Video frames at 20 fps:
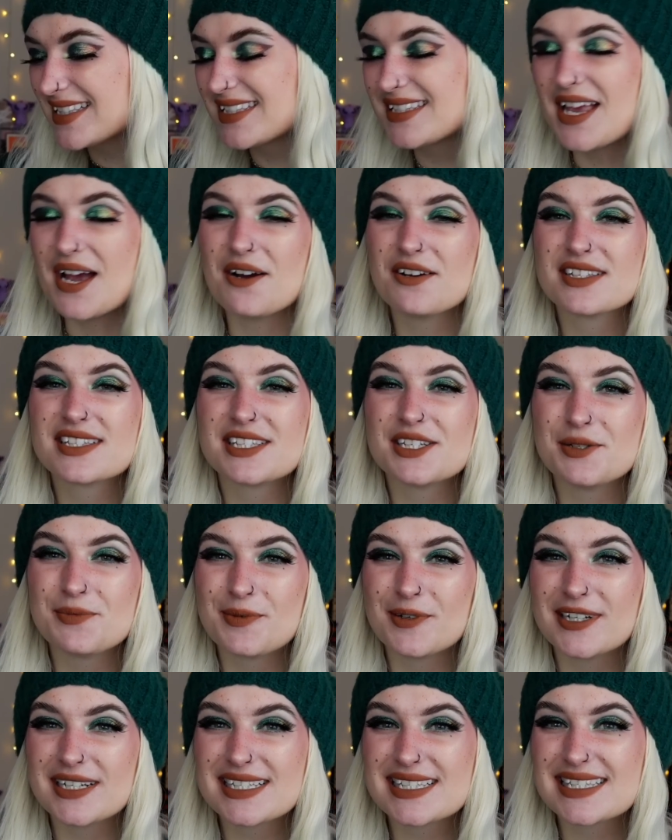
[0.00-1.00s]
so
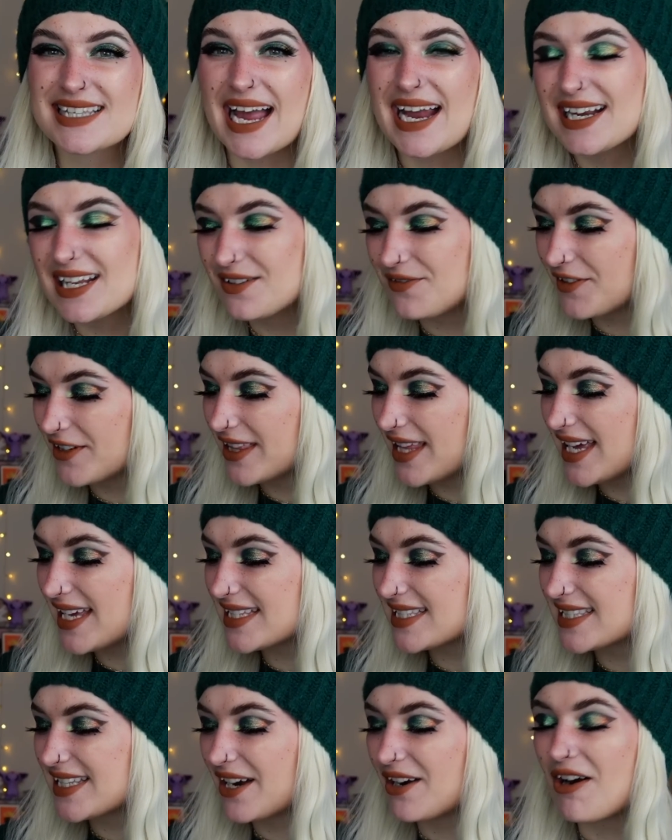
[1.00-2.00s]
super excited for
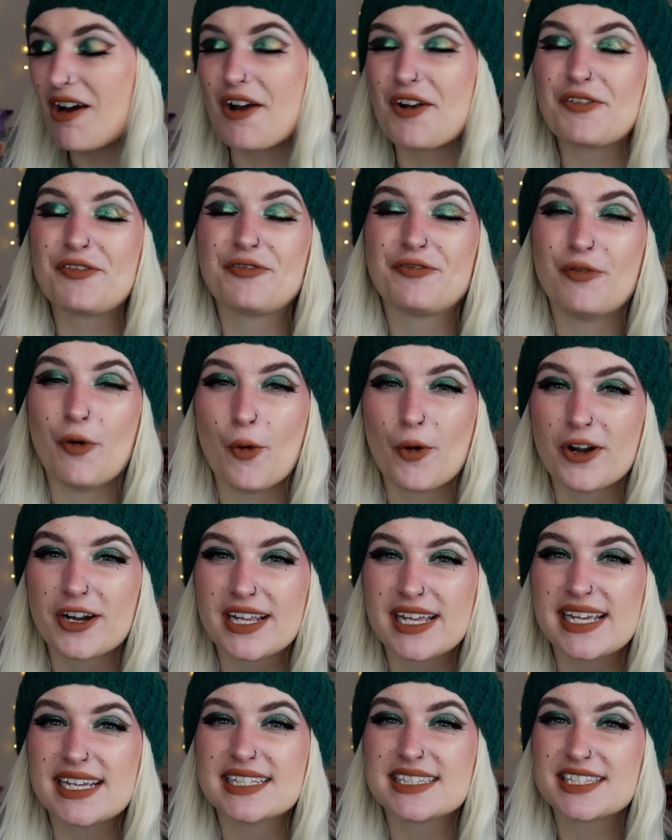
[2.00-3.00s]
this. There are
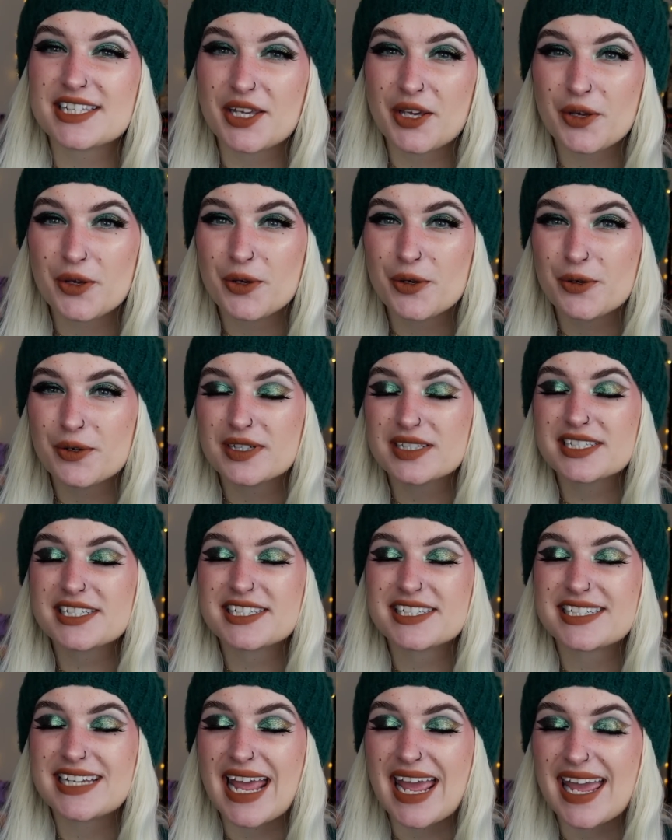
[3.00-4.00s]
42
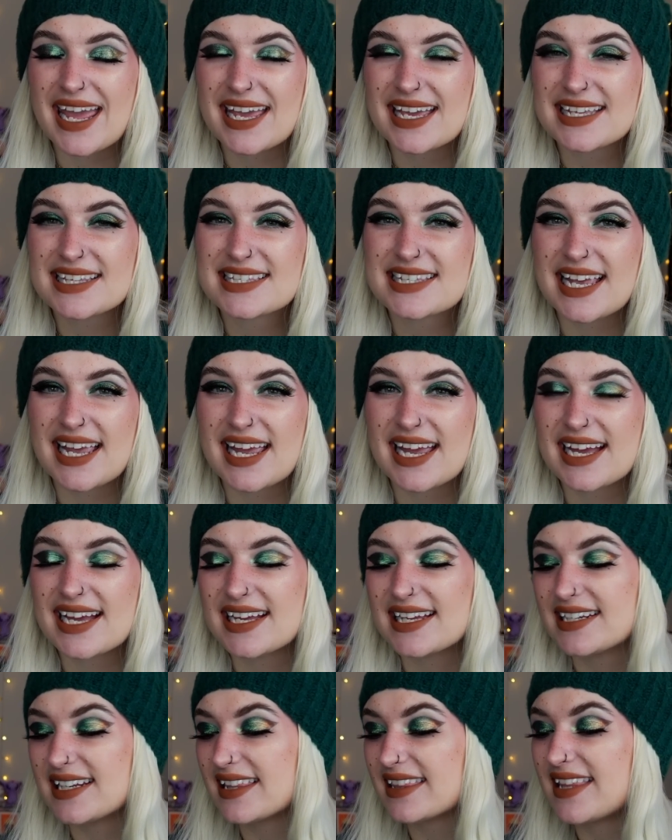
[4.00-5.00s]
shades
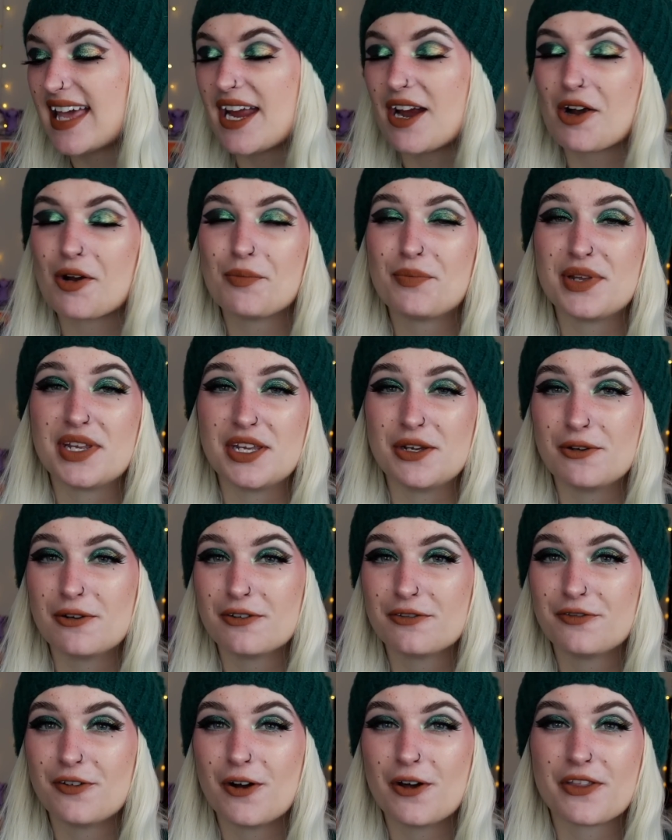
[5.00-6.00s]
and they are
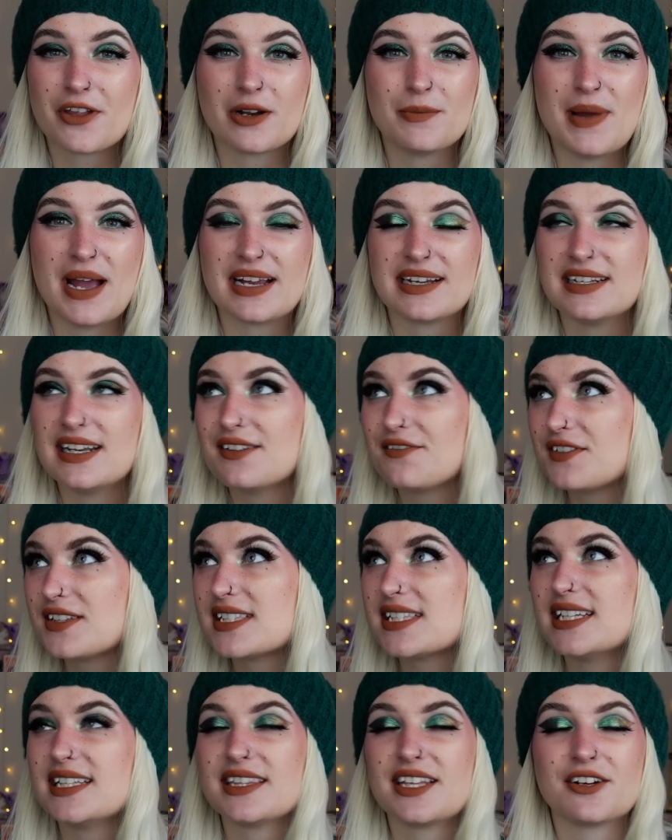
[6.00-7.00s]
beautiful. They're
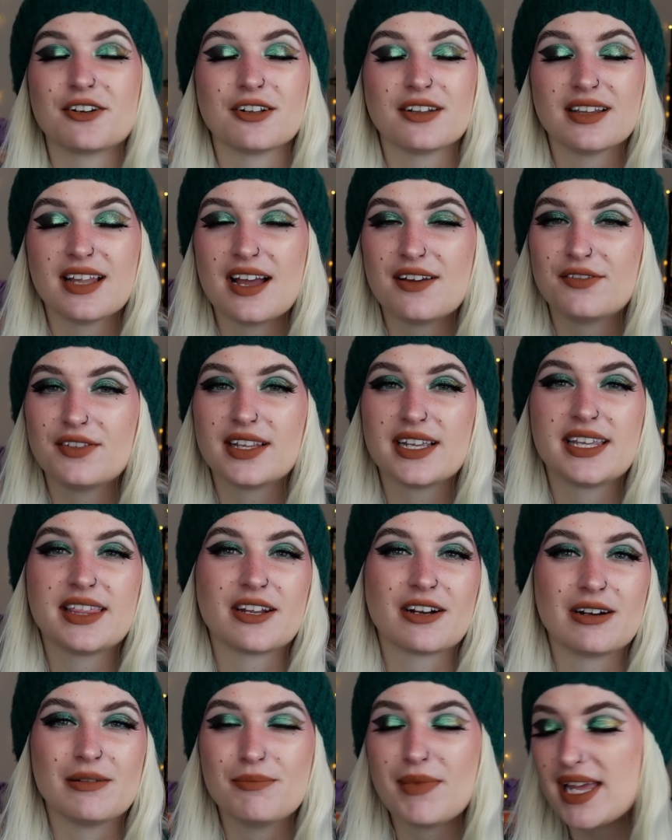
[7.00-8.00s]
magnificent. They're lovely.
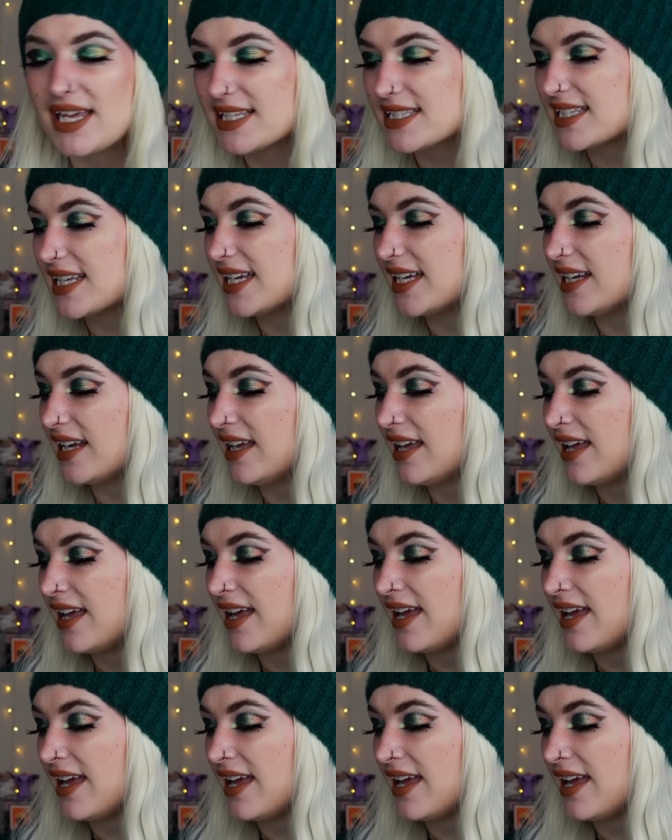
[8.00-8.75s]
They're amazing.